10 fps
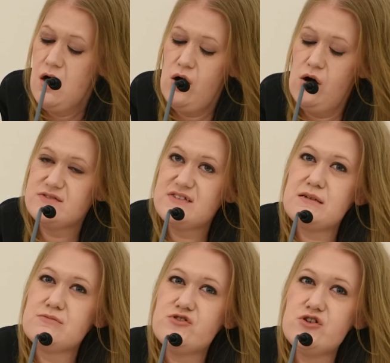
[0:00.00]
are
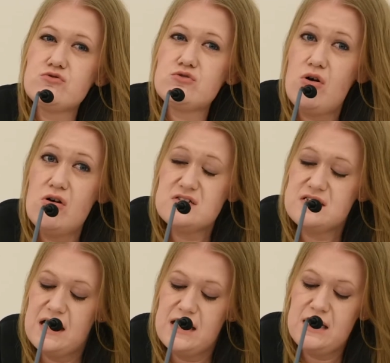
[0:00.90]
deemed too
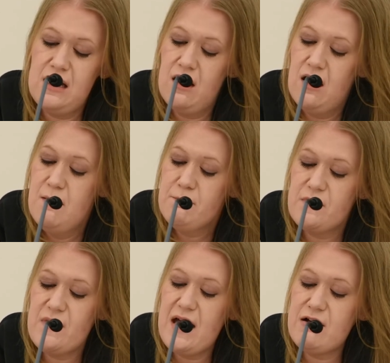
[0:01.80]
costly,
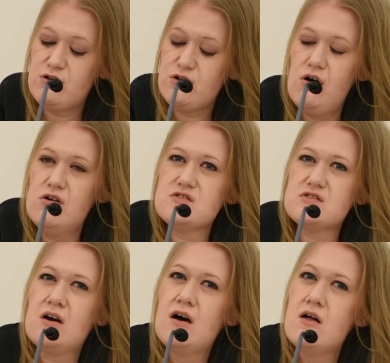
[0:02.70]
but they are a
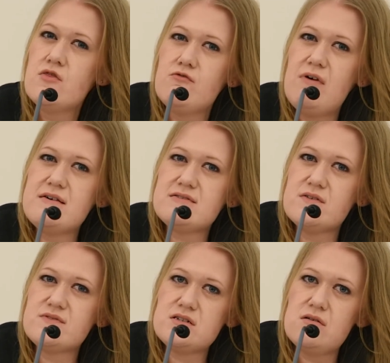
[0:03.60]
cost the rest
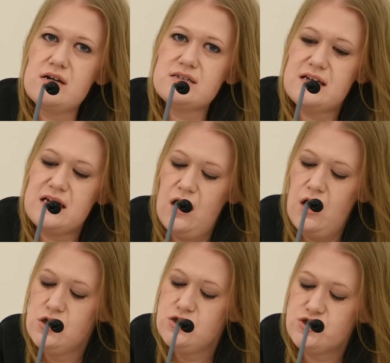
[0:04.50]
of society
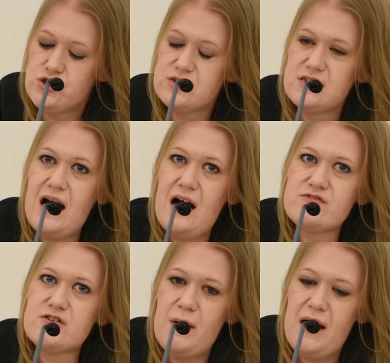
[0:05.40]
shouldn't
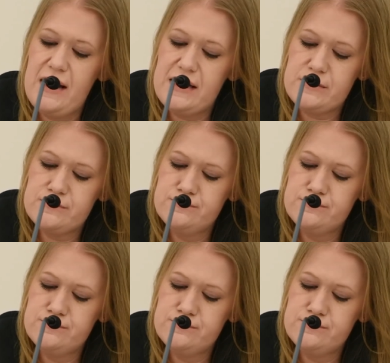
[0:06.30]
have to pay.